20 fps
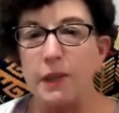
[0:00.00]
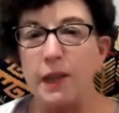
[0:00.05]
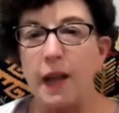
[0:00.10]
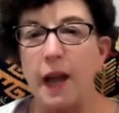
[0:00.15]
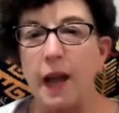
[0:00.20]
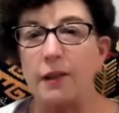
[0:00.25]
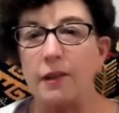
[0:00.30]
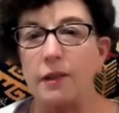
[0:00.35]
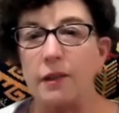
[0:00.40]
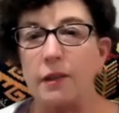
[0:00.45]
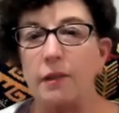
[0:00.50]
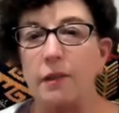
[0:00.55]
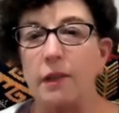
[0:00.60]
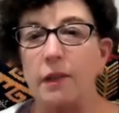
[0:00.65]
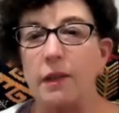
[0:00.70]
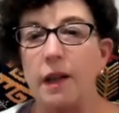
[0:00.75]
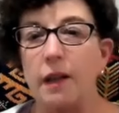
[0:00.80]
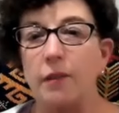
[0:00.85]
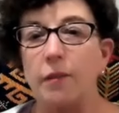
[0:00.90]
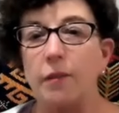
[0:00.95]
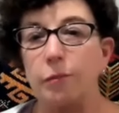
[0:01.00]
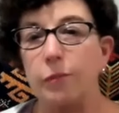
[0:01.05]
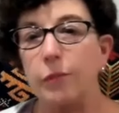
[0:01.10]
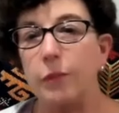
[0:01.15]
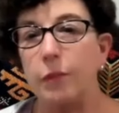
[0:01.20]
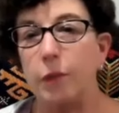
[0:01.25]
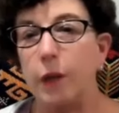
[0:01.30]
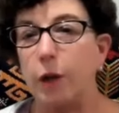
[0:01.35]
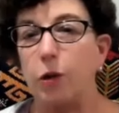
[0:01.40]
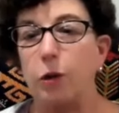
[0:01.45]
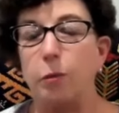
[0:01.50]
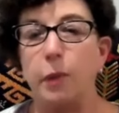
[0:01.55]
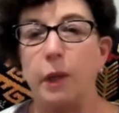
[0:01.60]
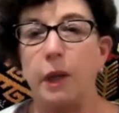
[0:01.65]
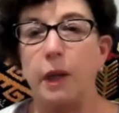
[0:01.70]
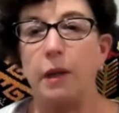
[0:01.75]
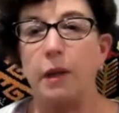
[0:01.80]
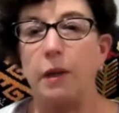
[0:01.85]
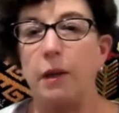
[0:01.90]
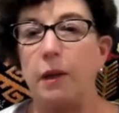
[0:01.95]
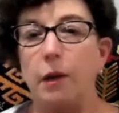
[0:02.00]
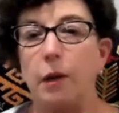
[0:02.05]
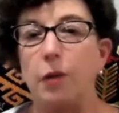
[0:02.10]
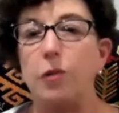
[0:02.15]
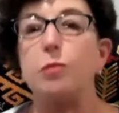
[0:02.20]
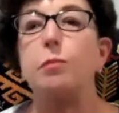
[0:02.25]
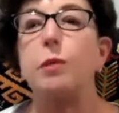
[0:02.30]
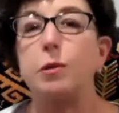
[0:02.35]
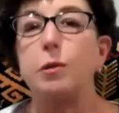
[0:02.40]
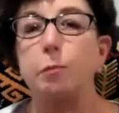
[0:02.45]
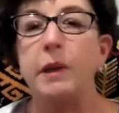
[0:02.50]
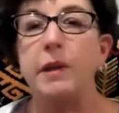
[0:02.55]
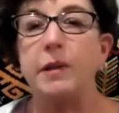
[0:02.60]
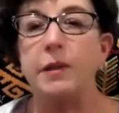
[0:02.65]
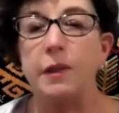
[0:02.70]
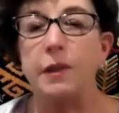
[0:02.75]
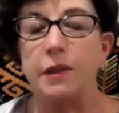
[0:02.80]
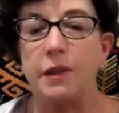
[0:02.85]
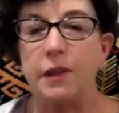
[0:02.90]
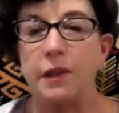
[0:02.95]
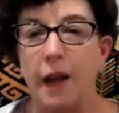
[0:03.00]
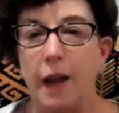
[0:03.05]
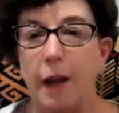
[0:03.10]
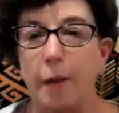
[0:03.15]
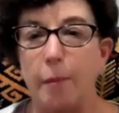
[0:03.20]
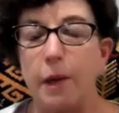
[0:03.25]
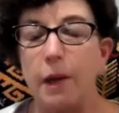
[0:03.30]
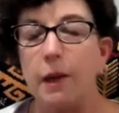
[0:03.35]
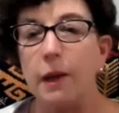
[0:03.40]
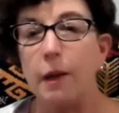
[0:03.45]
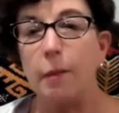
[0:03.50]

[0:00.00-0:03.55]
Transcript: It could be the species name.